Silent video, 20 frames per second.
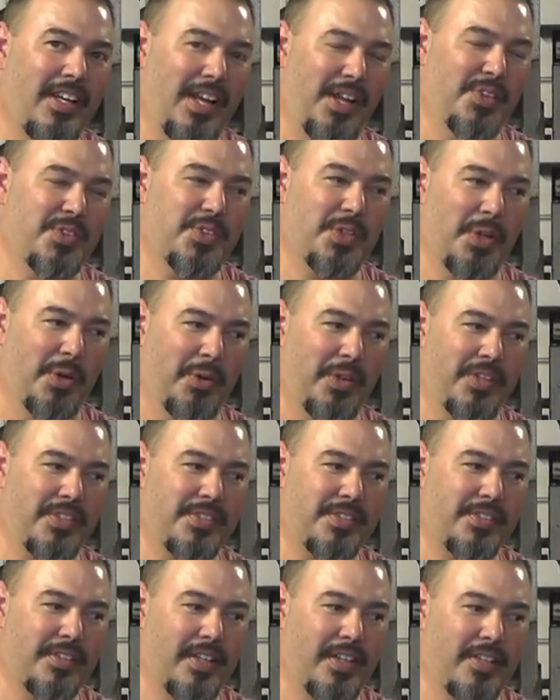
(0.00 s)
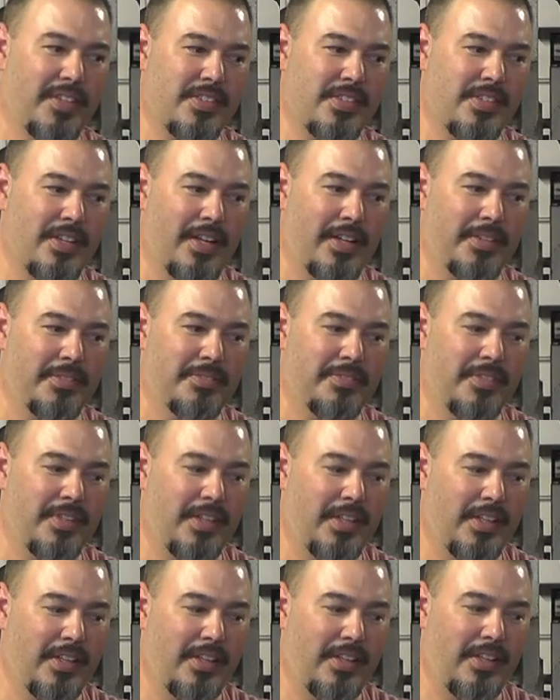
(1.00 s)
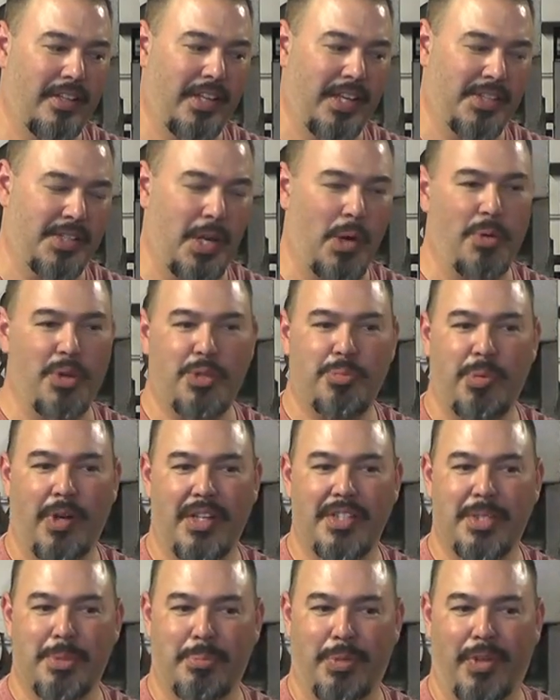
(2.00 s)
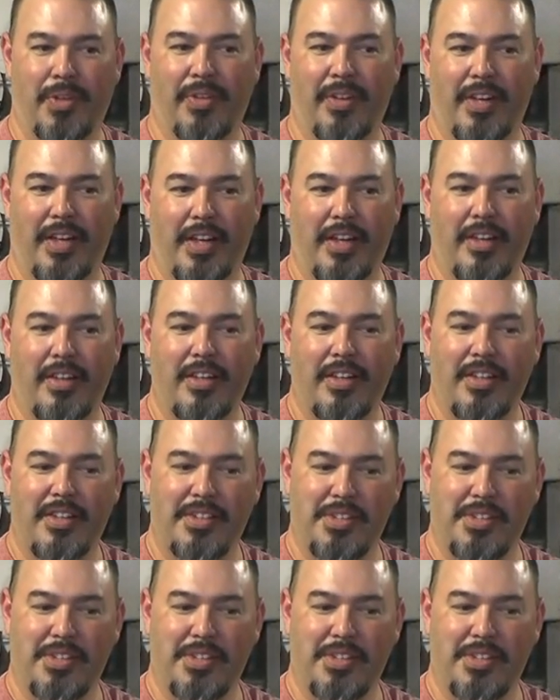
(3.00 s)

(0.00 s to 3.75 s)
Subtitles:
And so it's our responsibility